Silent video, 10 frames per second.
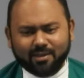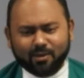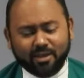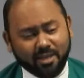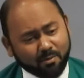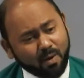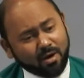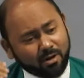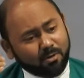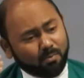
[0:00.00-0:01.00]
Now, he
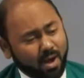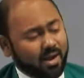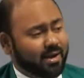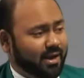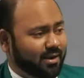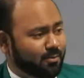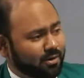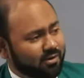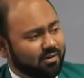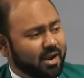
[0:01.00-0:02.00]
wanted to bargain. He
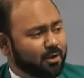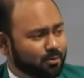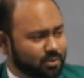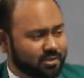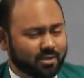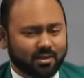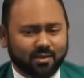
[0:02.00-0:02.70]
wanted to reduce.